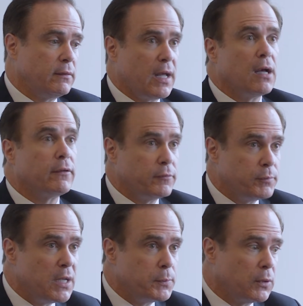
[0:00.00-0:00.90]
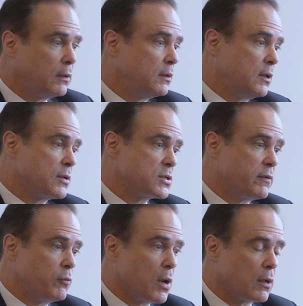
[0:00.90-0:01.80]
the health of people. You also
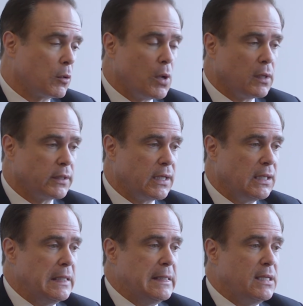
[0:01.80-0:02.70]
have water quality